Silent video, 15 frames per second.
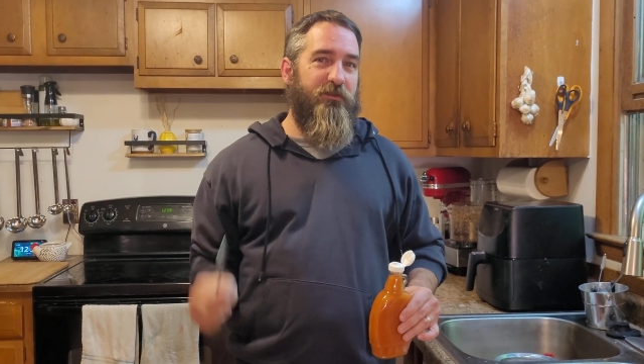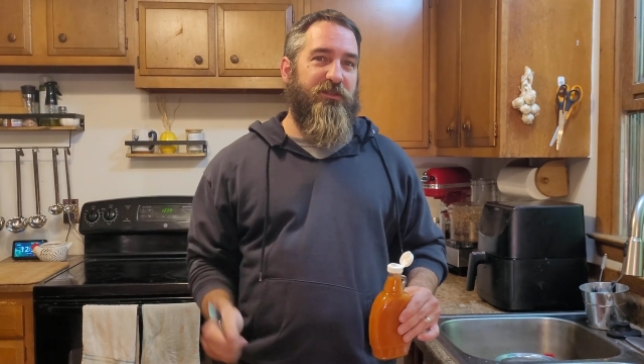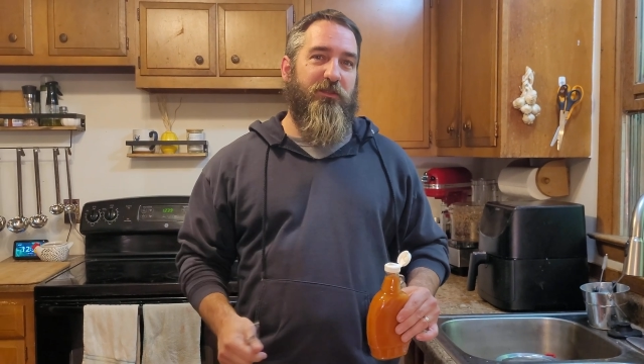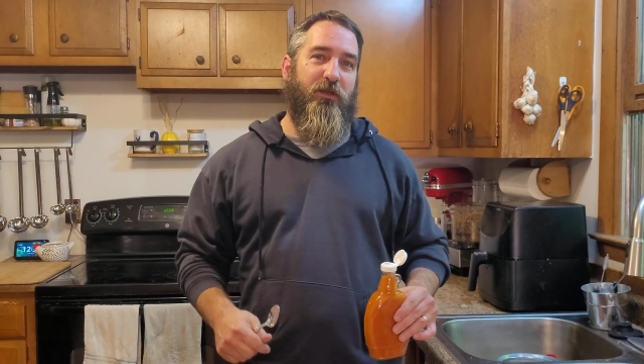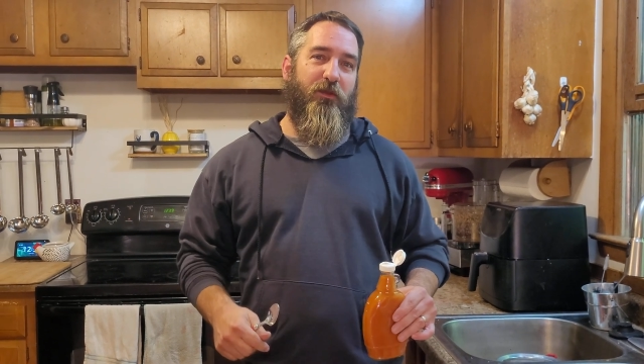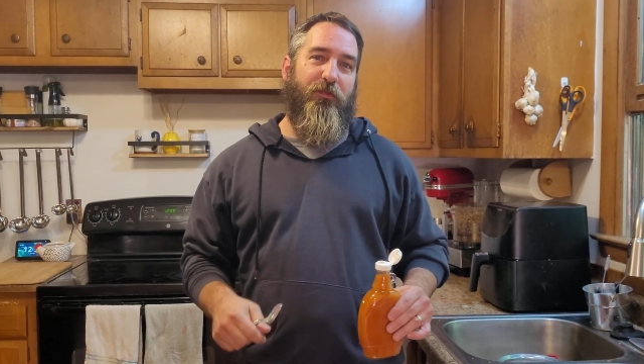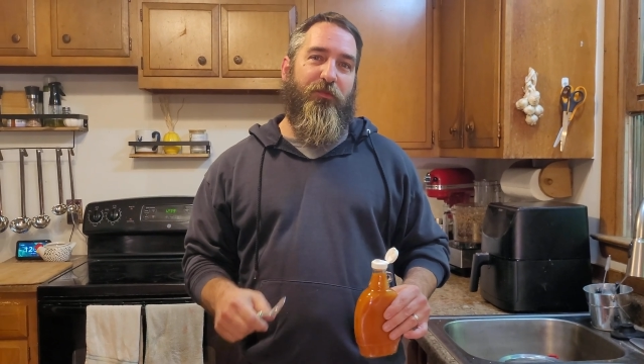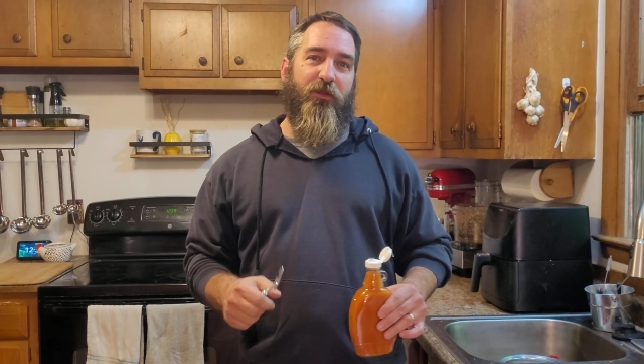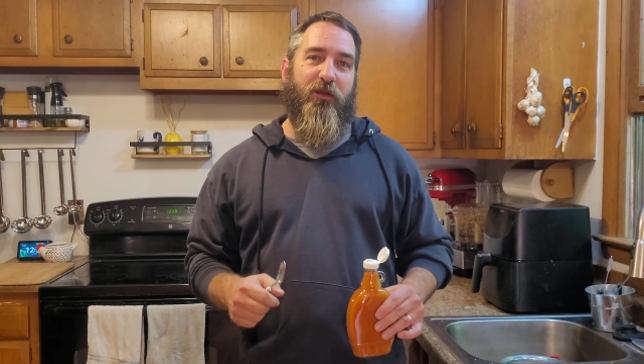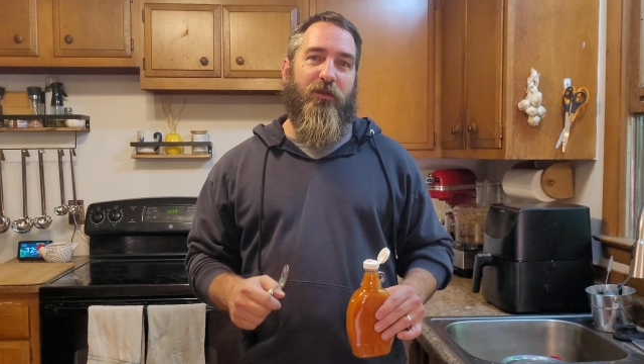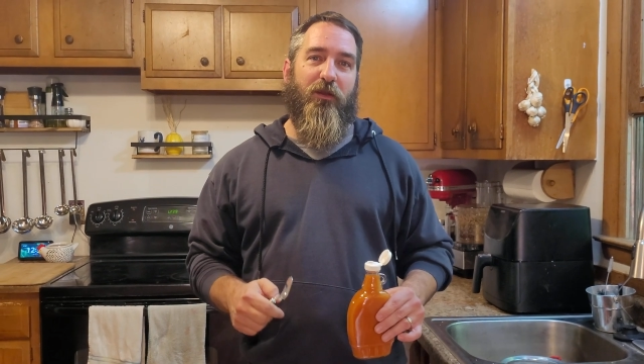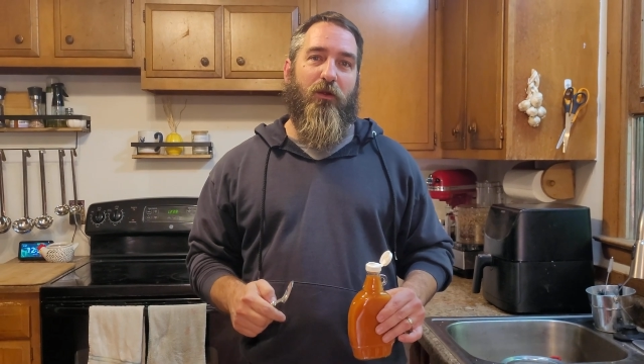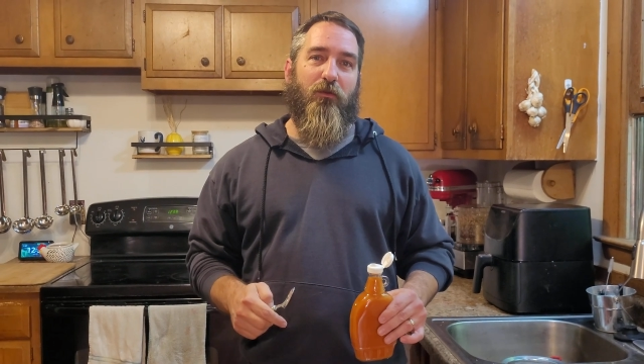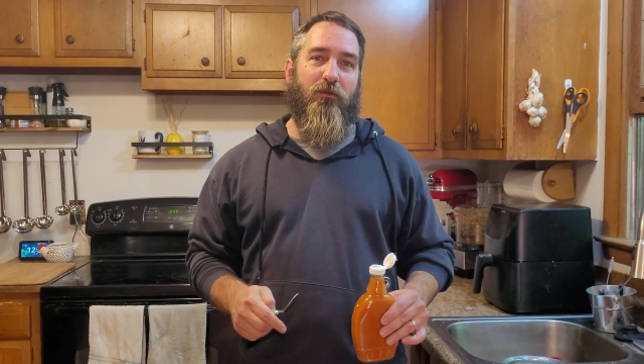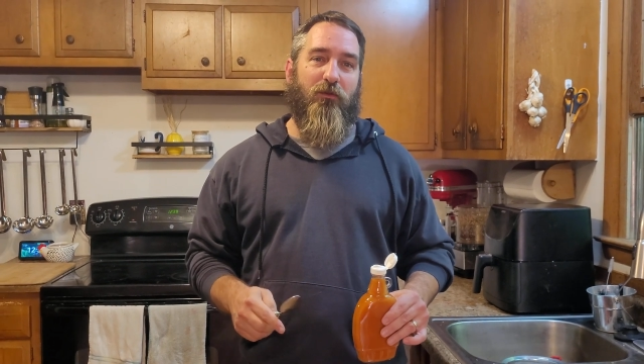to thin it
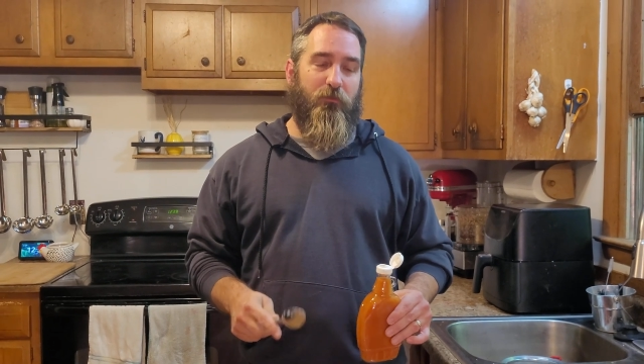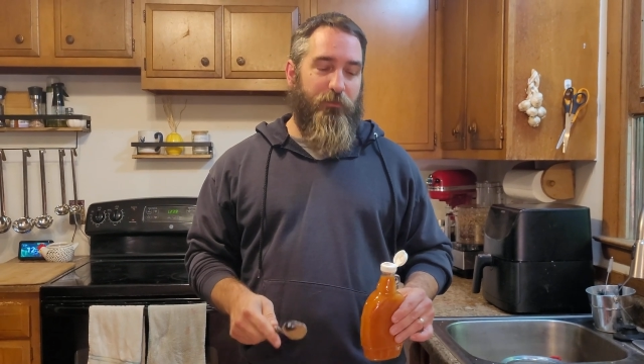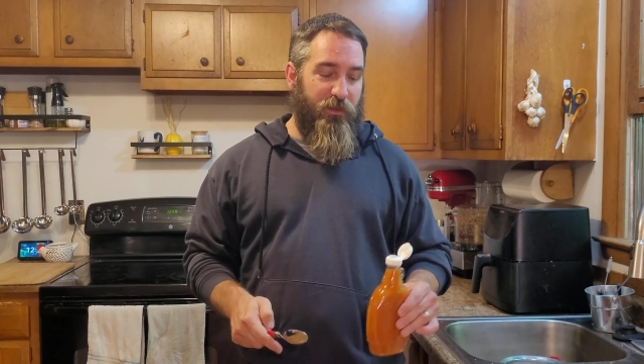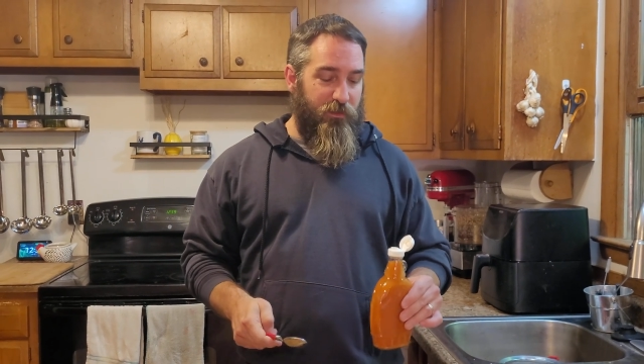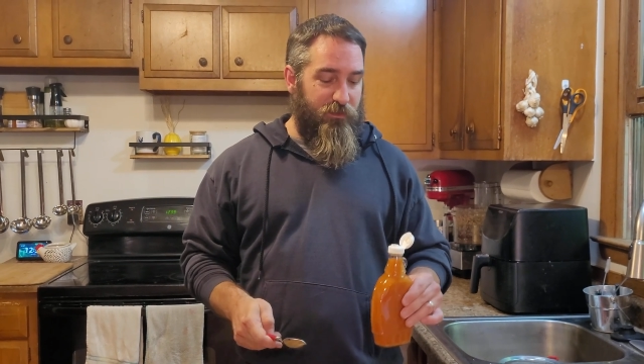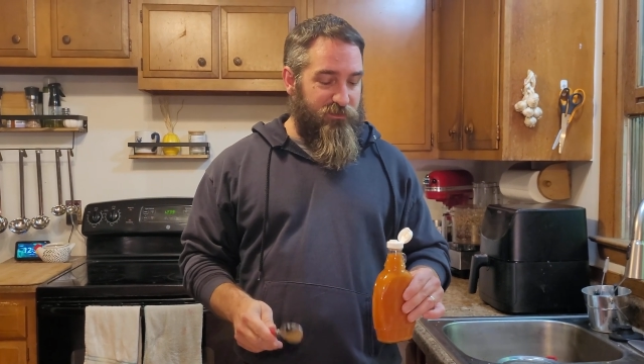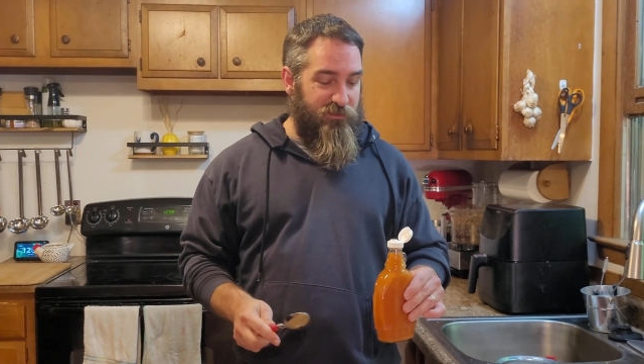out a little bit.